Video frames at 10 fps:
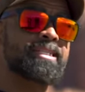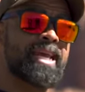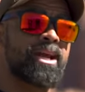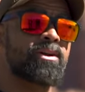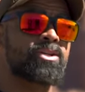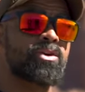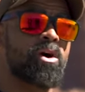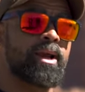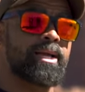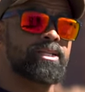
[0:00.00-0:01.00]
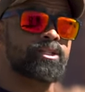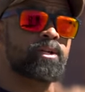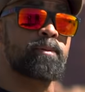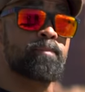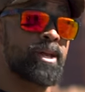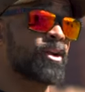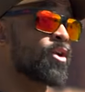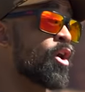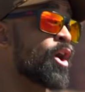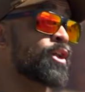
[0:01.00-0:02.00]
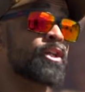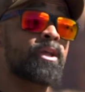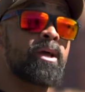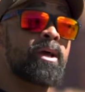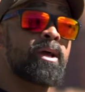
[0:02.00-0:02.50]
need to take on a target is gonna depend on